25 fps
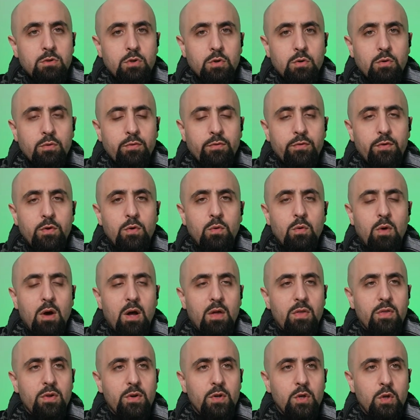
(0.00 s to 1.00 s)
to view
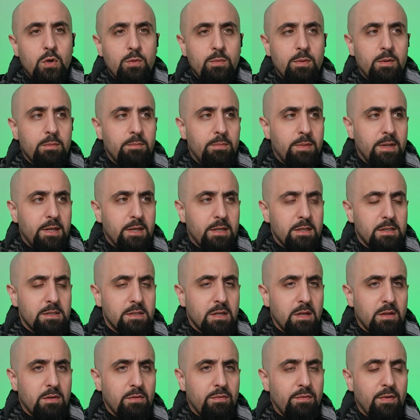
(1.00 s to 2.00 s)
other human
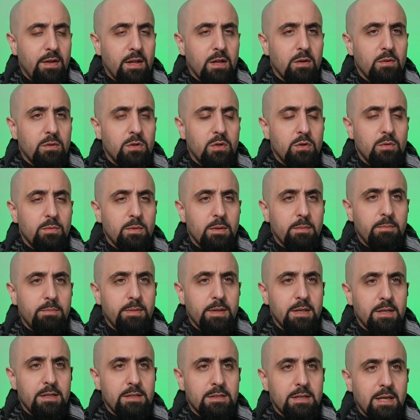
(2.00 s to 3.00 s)
beings, other fellow human
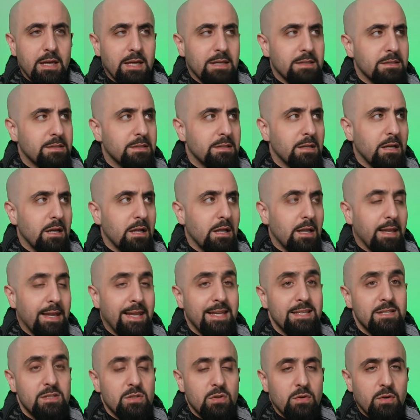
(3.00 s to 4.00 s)
beings, as a
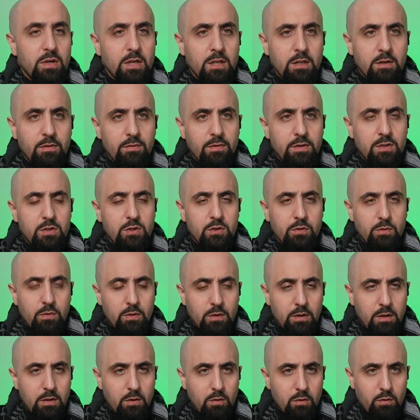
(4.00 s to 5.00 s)
lesser
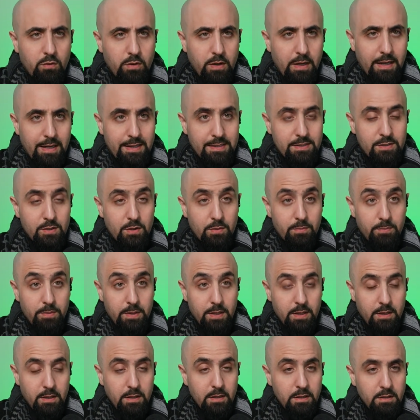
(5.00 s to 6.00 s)
individual or a lesser
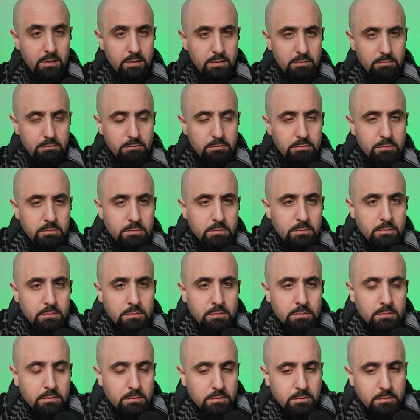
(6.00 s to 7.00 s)
being.
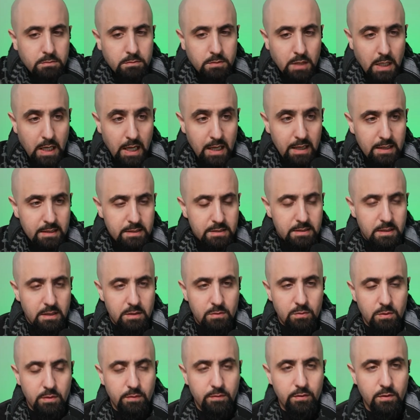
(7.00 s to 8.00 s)
Gallant
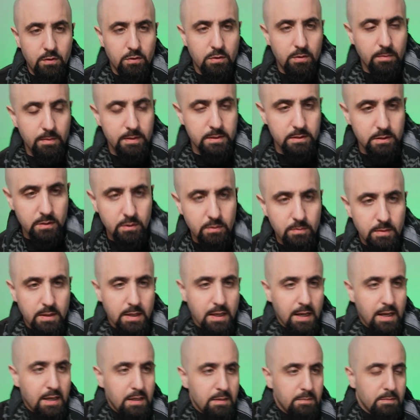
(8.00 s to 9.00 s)
said, we view them as
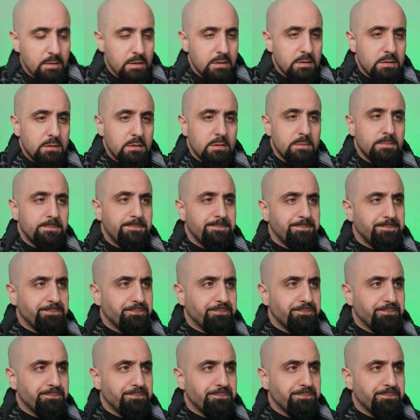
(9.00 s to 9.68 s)
human animals.